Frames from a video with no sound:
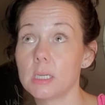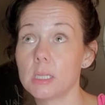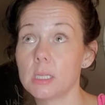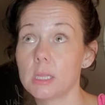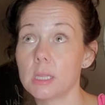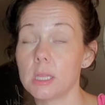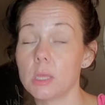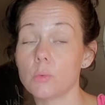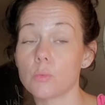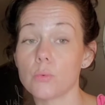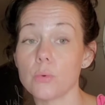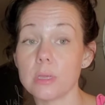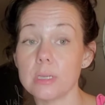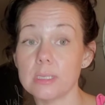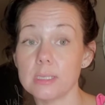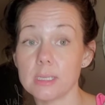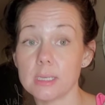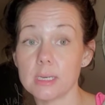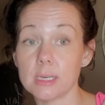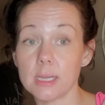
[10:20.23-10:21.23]
the
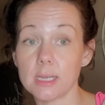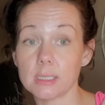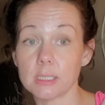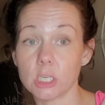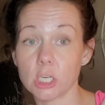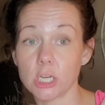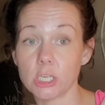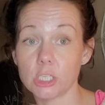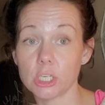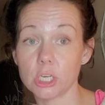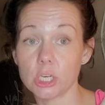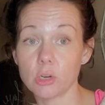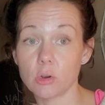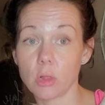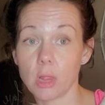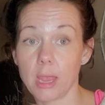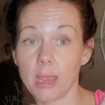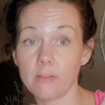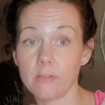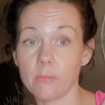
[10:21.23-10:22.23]
reason it's changing your
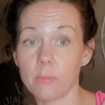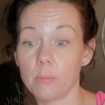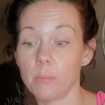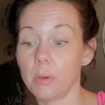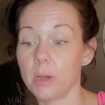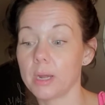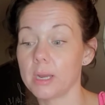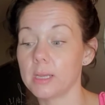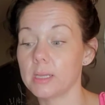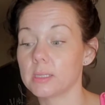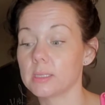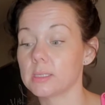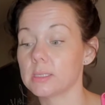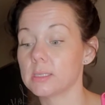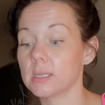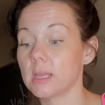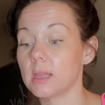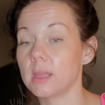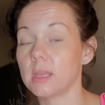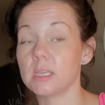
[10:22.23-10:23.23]
life, but
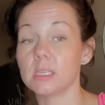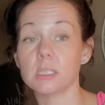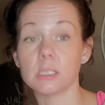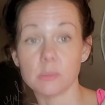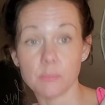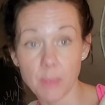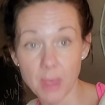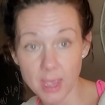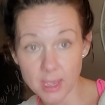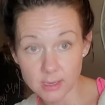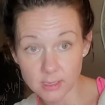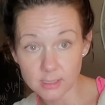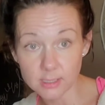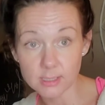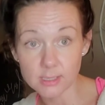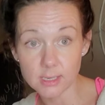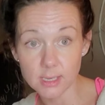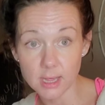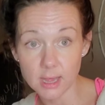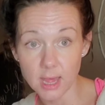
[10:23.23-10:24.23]
it's the
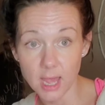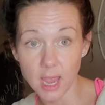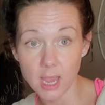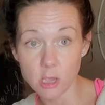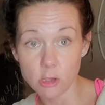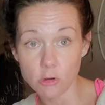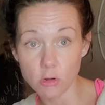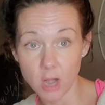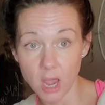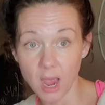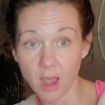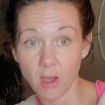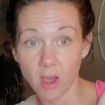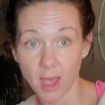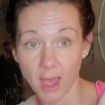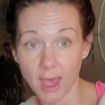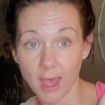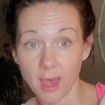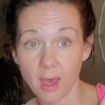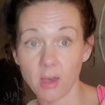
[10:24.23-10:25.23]
space that you now
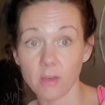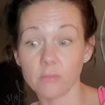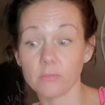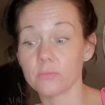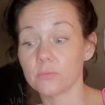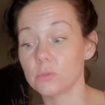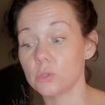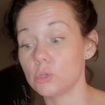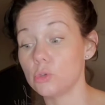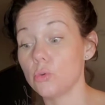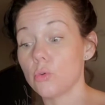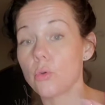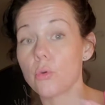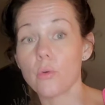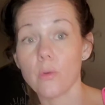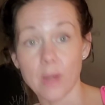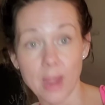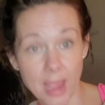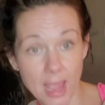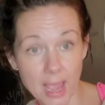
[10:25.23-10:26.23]
have to
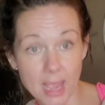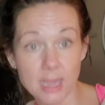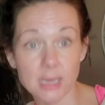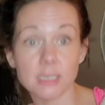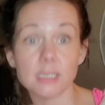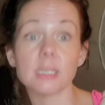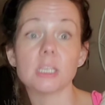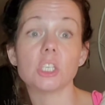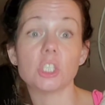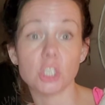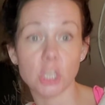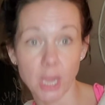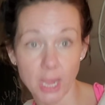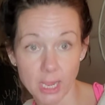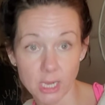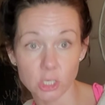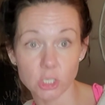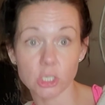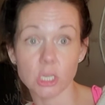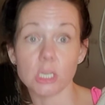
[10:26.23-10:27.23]
create
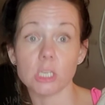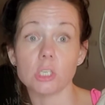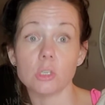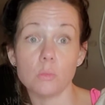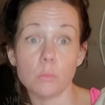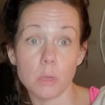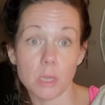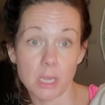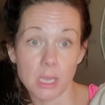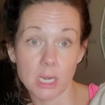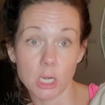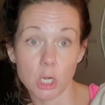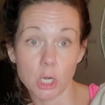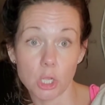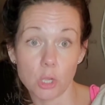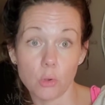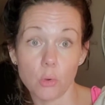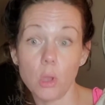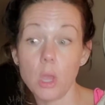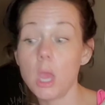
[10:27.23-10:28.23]
change and to begin
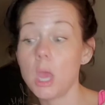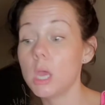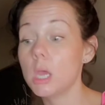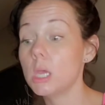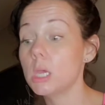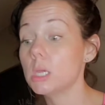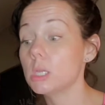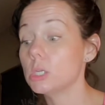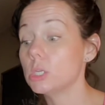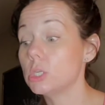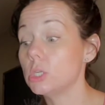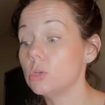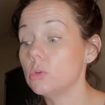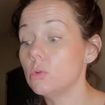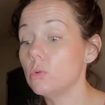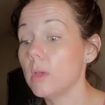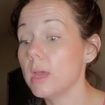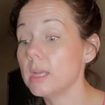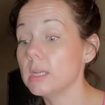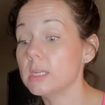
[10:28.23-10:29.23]
new,
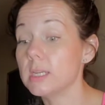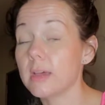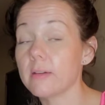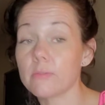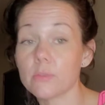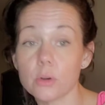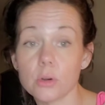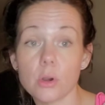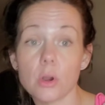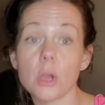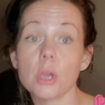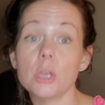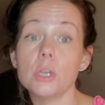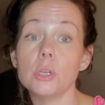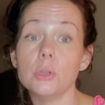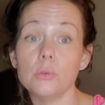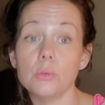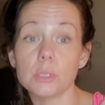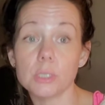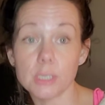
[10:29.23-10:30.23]
to endeavor a
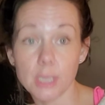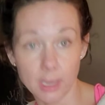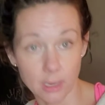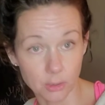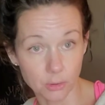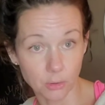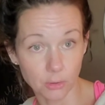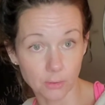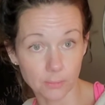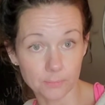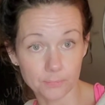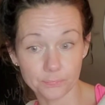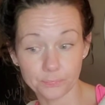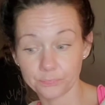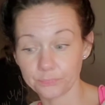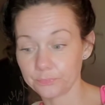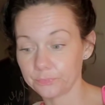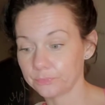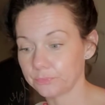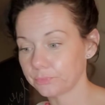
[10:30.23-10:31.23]
new cycle,
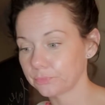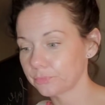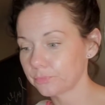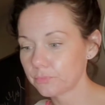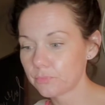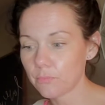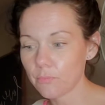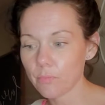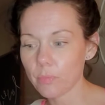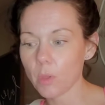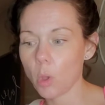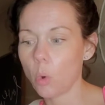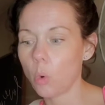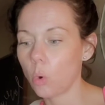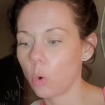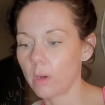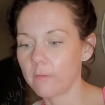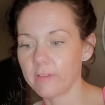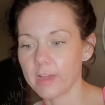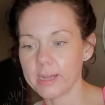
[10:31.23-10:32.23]

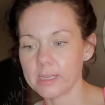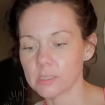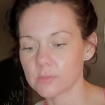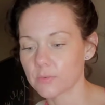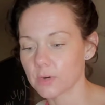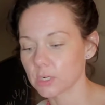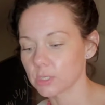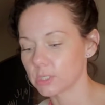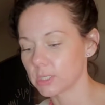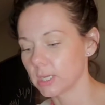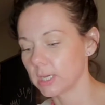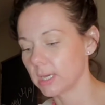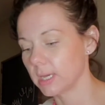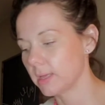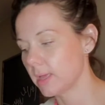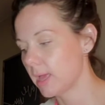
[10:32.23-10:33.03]
or vice versa.